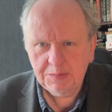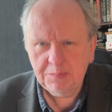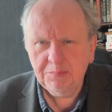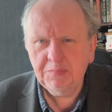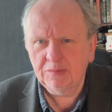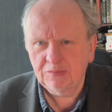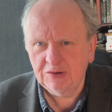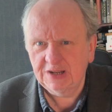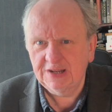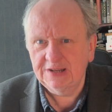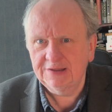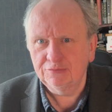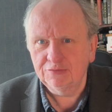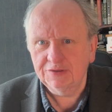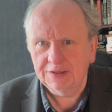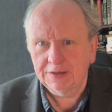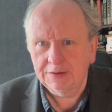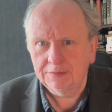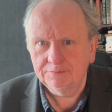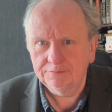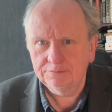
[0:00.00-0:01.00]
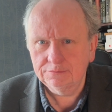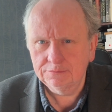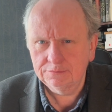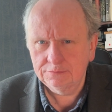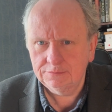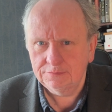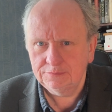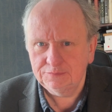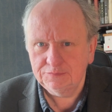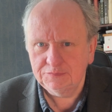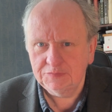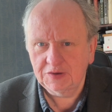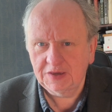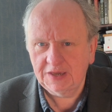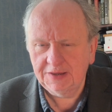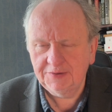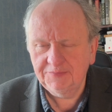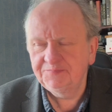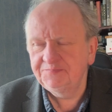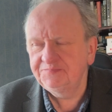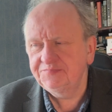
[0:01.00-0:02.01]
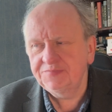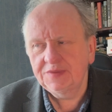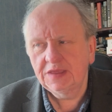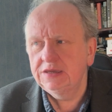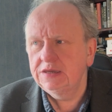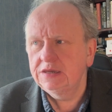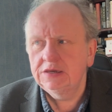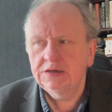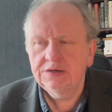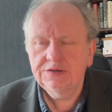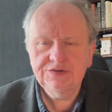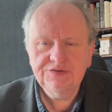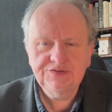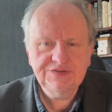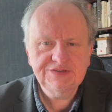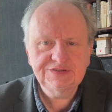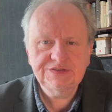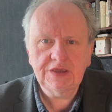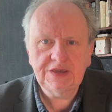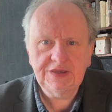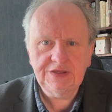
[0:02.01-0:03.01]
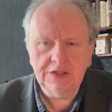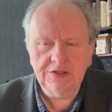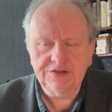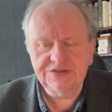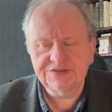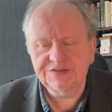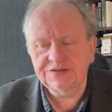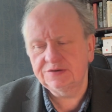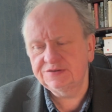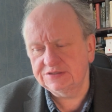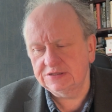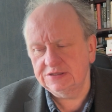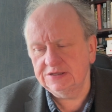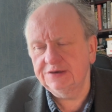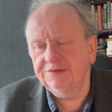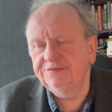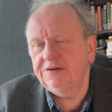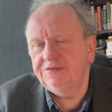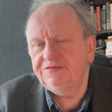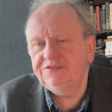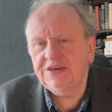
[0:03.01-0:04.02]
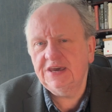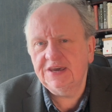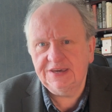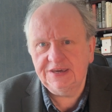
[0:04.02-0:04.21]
I'm going to live with it. Okay. So, you know, just so it's clear, 58